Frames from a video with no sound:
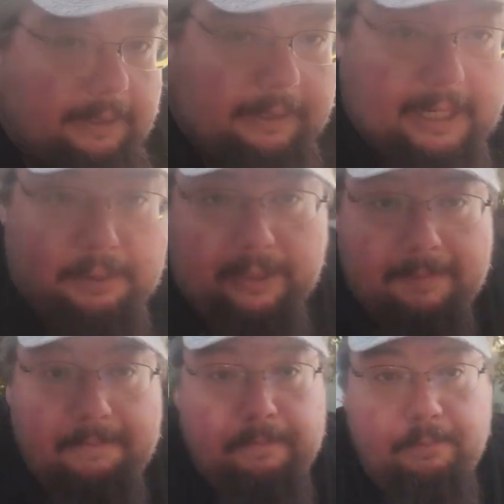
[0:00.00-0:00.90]
Anyway,
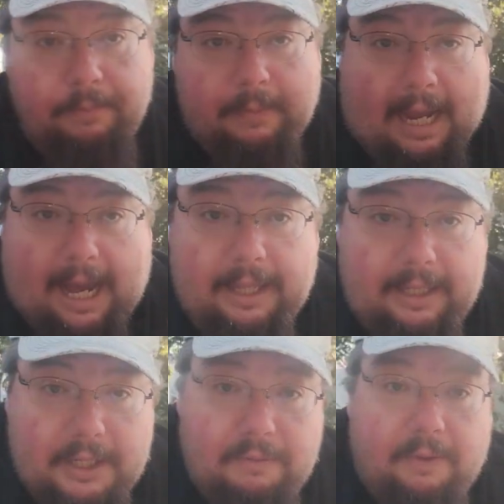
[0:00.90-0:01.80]
I
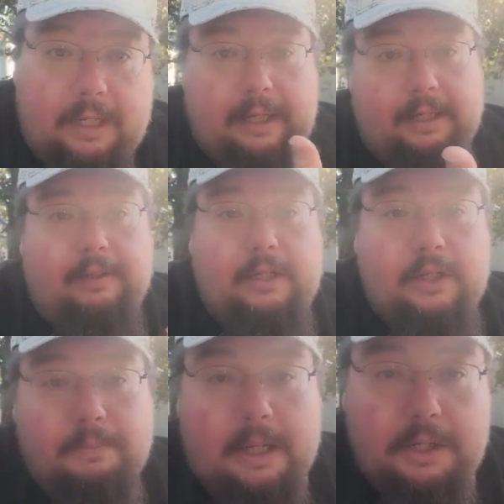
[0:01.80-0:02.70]
think it's funny, and
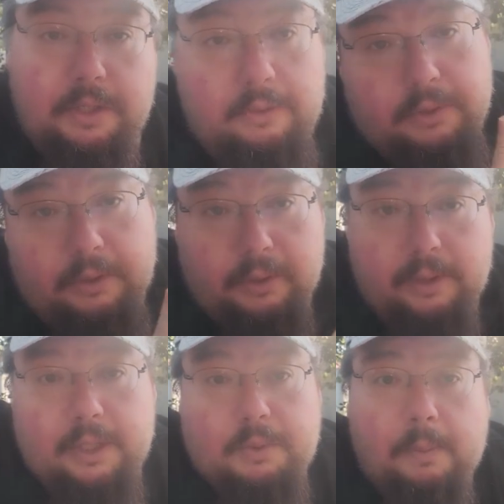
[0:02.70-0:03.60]
this is my show,
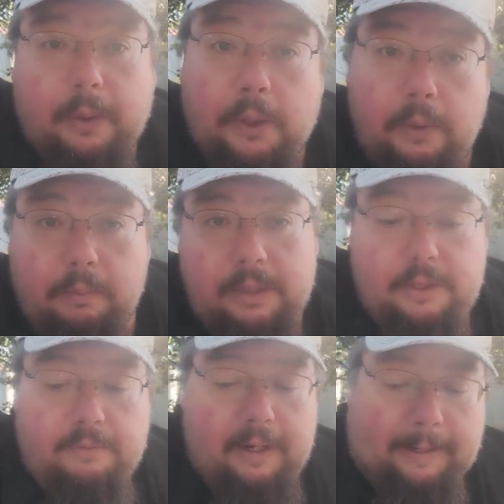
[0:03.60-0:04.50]
so that's what we're going with.
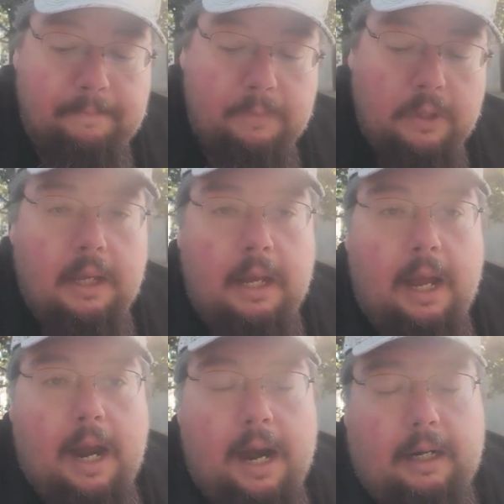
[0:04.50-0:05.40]
It's funny.
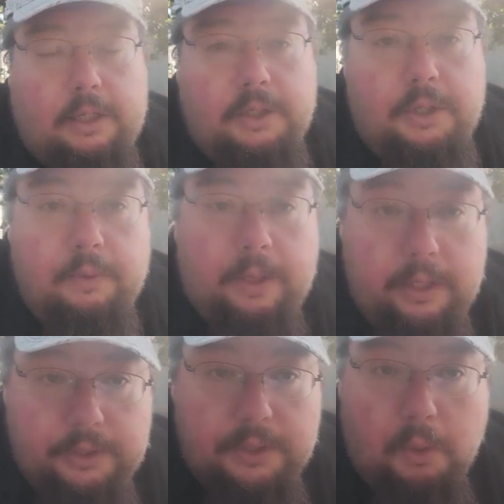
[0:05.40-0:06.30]
All right, so
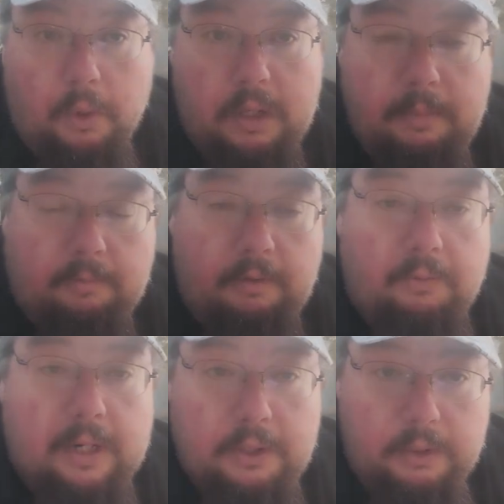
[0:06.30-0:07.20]
here's the story of the movie.
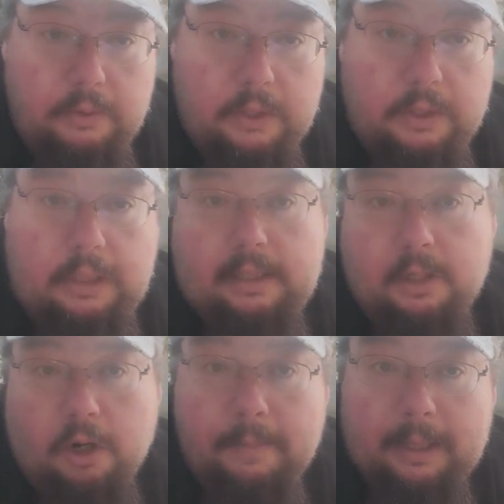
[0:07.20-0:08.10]
Frank Dukes, he's
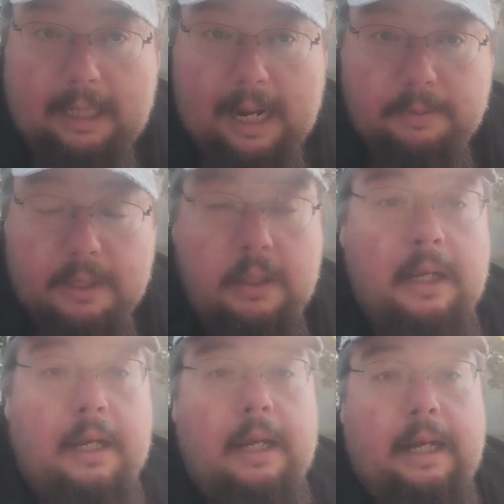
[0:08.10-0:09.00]
an Army captain
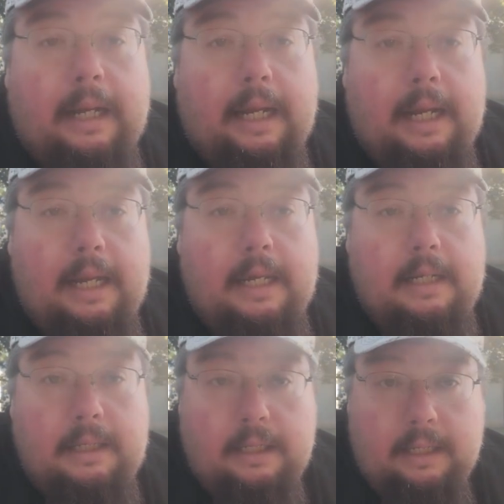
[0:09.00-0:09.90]

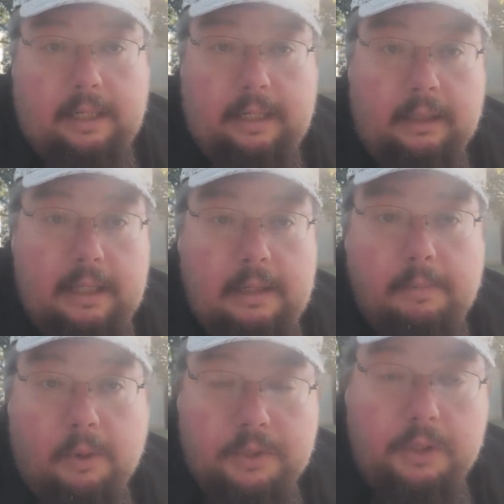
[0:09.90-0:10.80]
and an elite
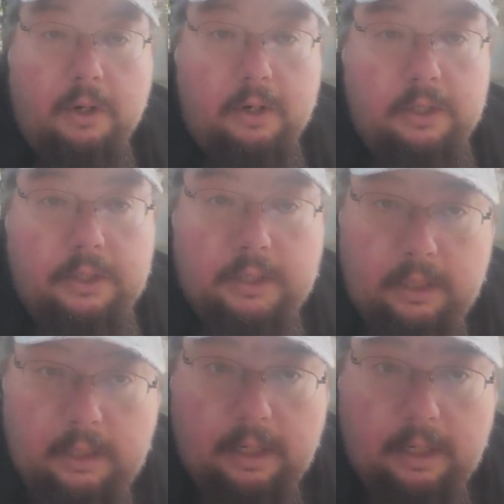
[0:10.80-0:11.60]
martial artist.